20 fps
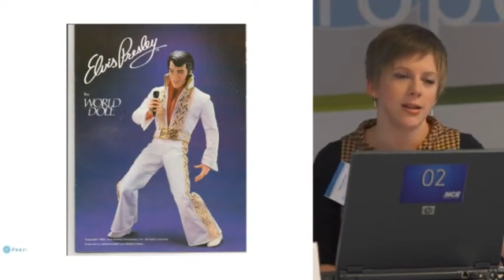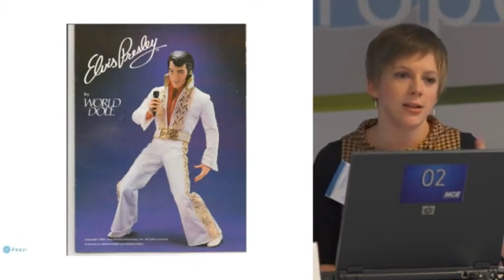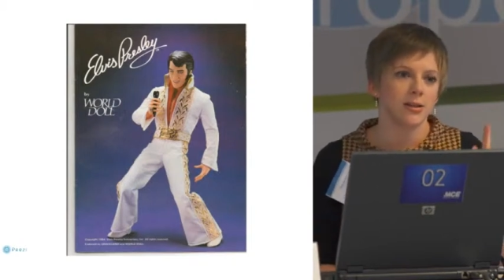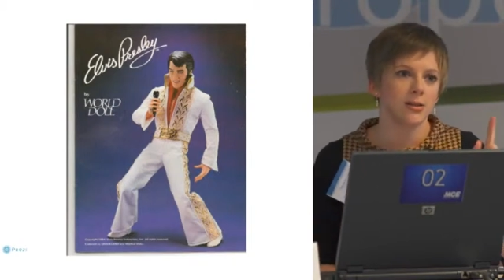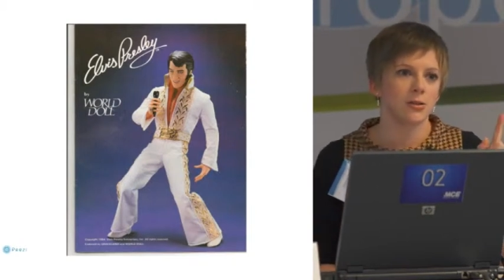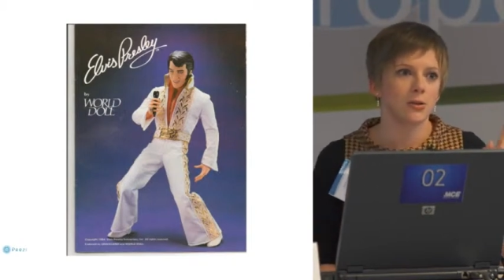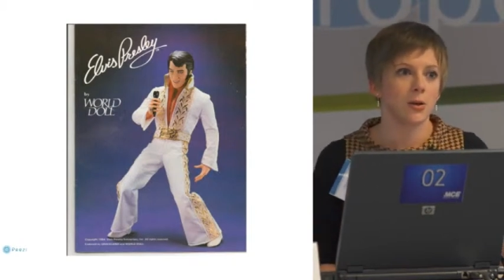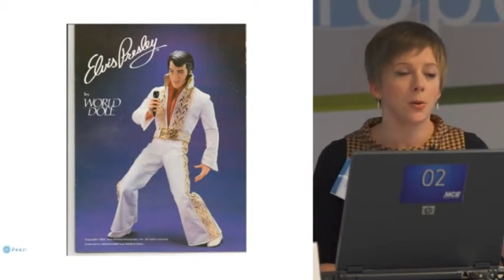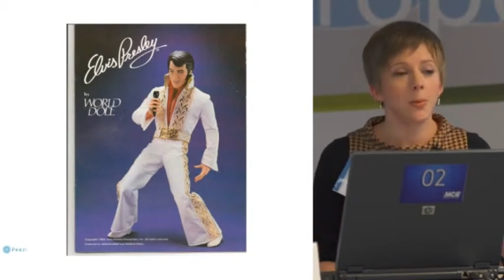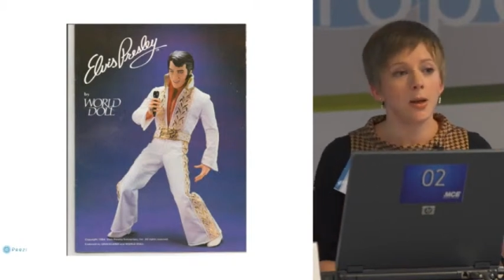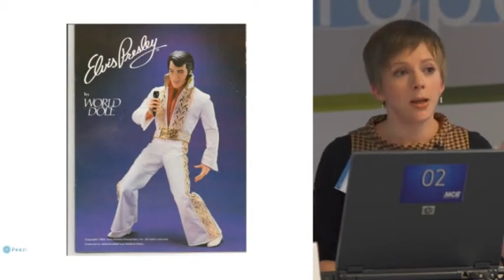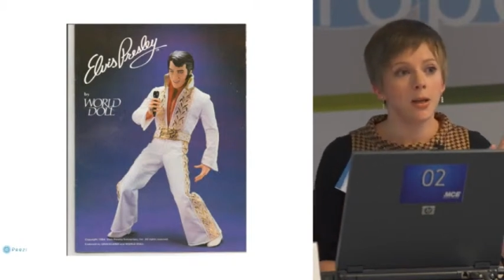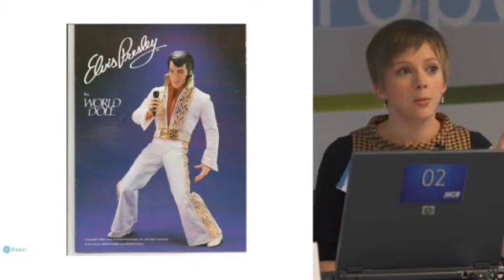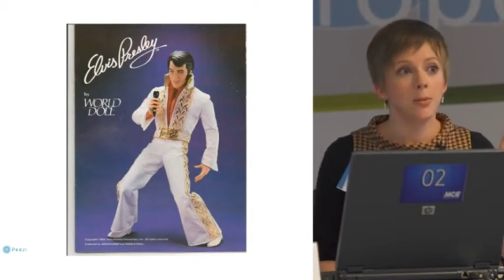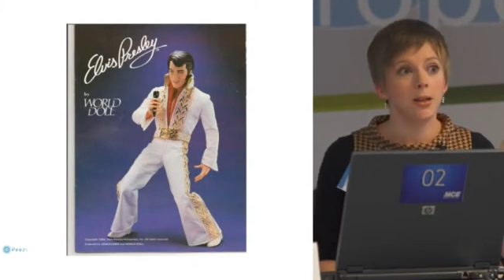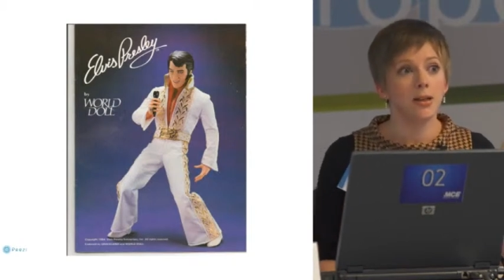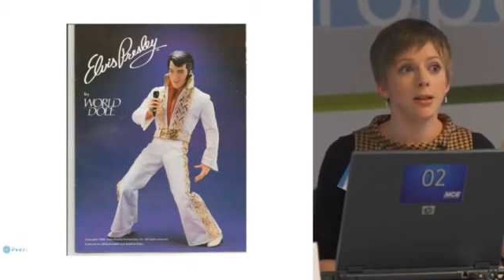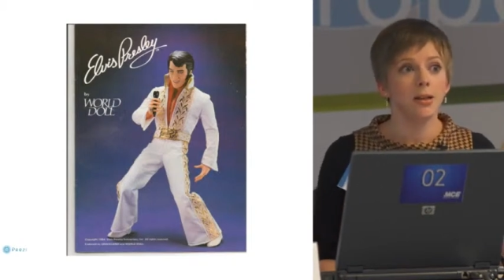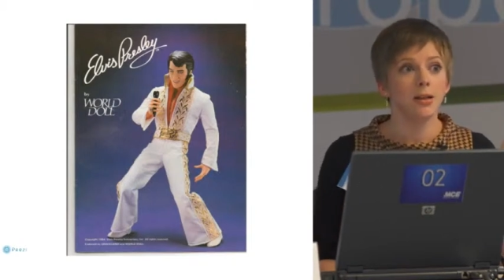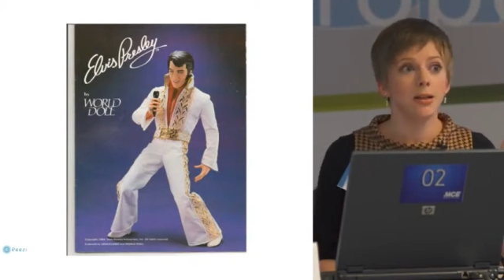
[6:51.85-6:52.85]
So
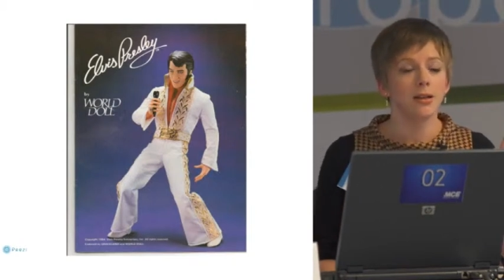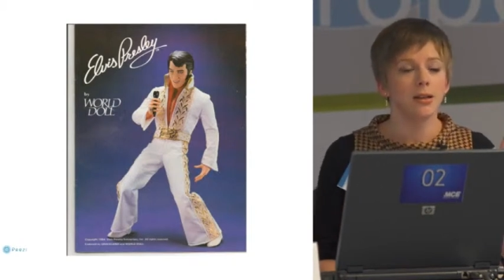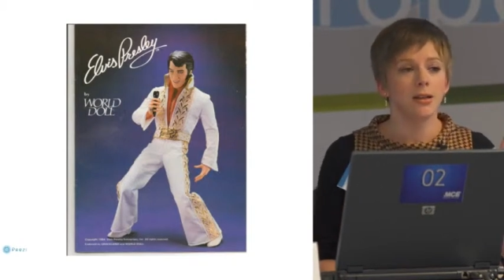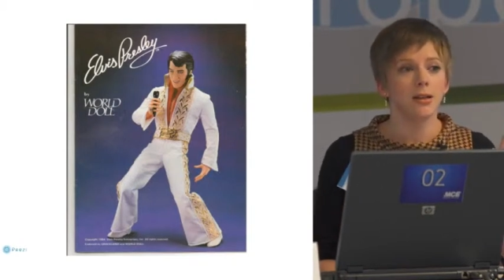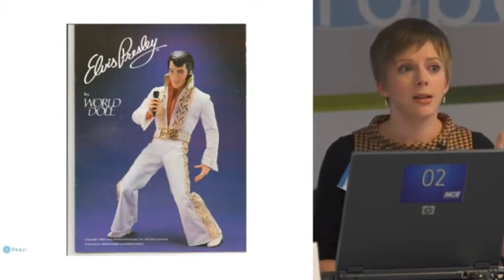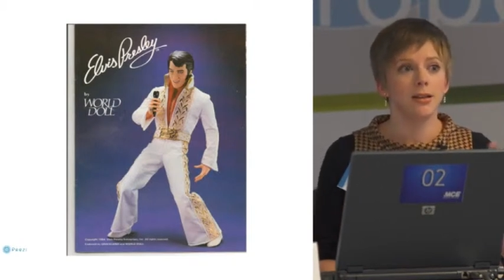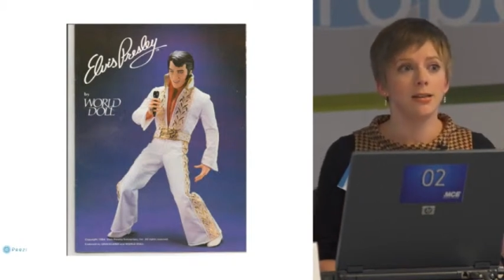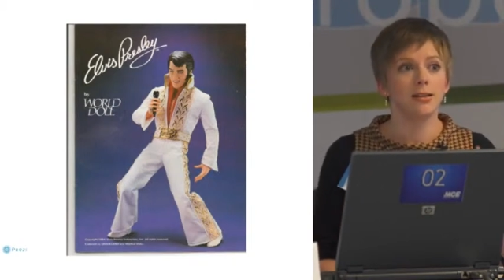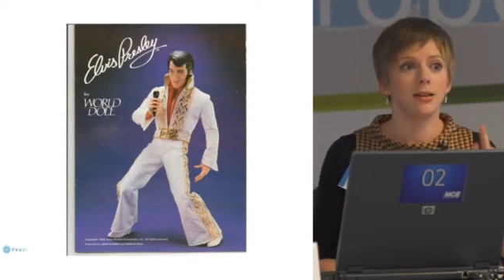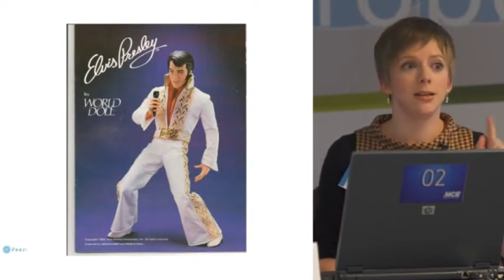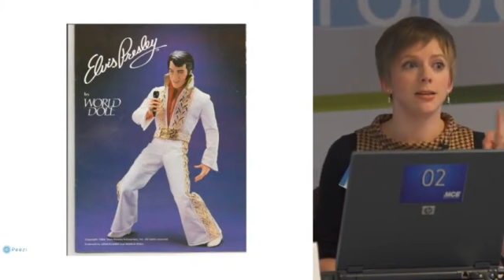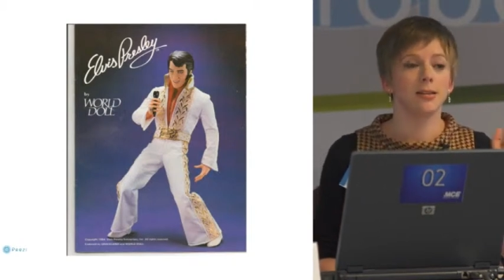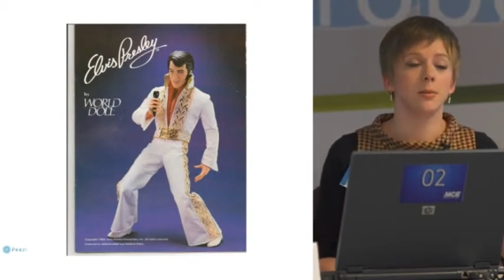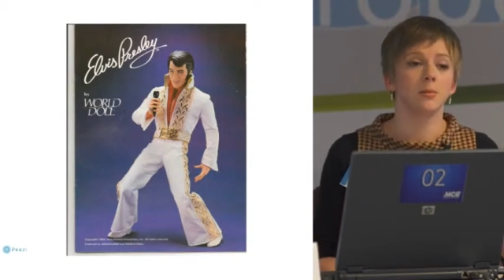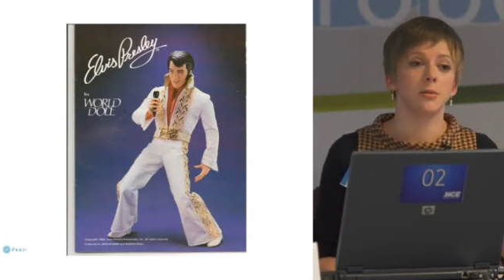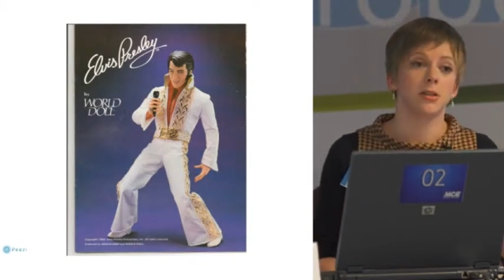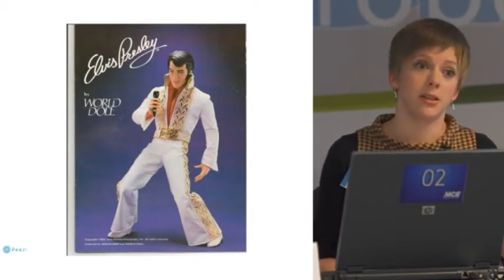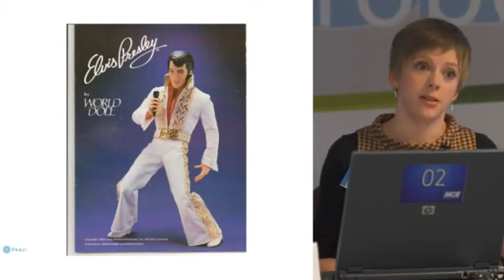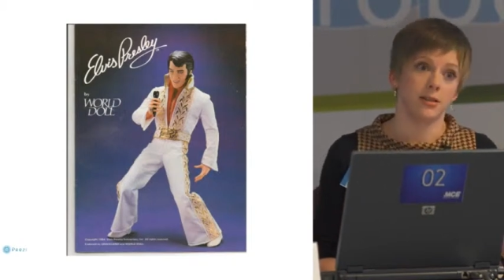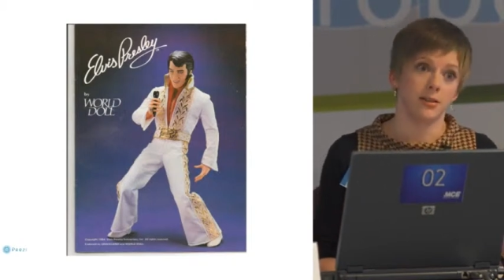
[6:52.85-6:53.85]
maybe it's
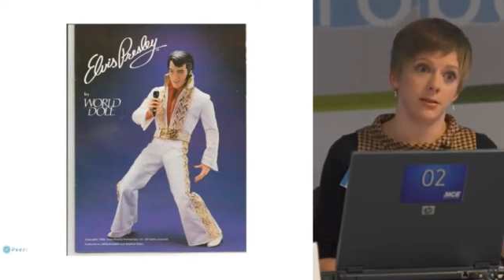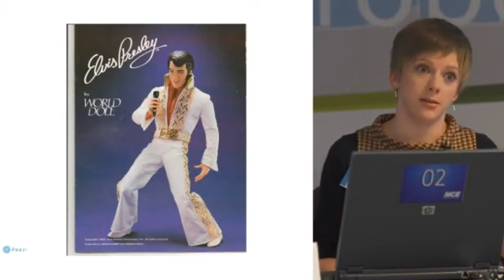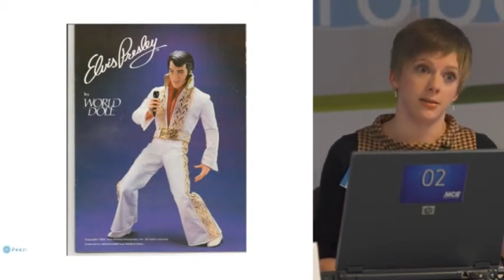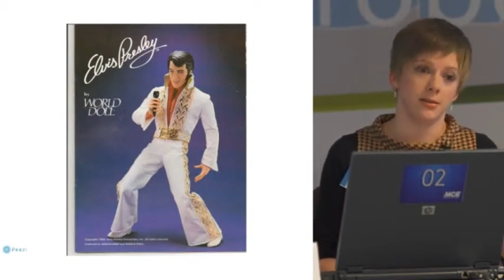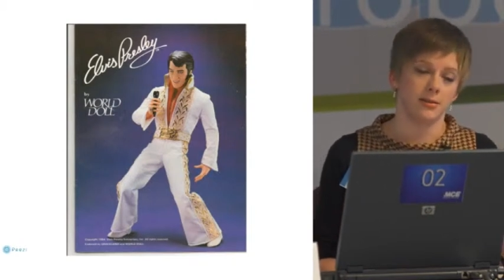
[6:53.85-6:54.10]
exempted.